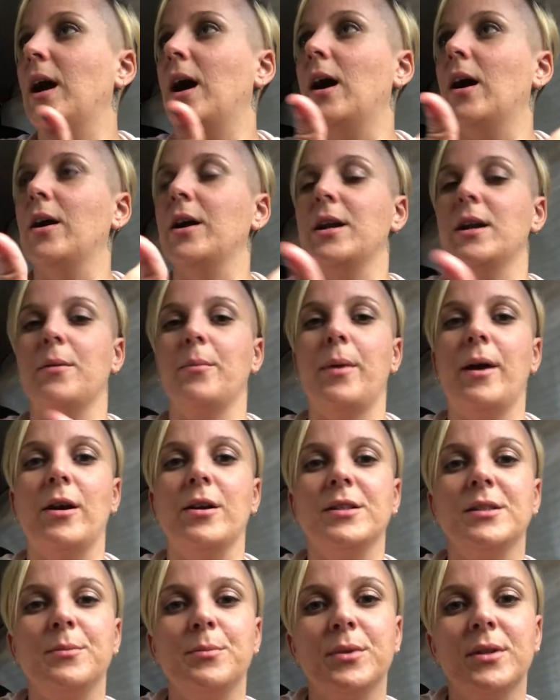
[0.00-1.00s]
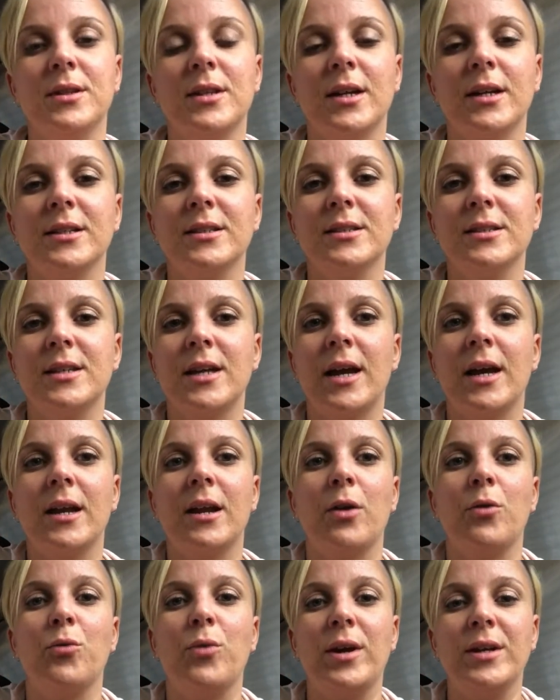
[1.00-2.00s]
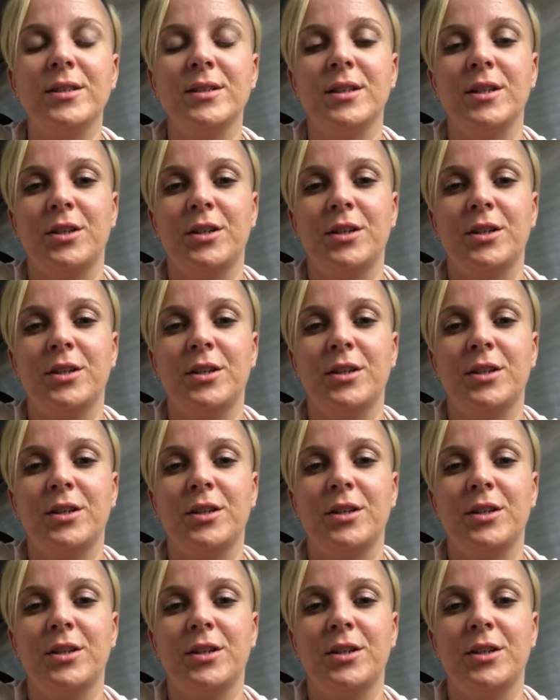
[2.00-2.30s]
are in a parasympathetic state, a rest and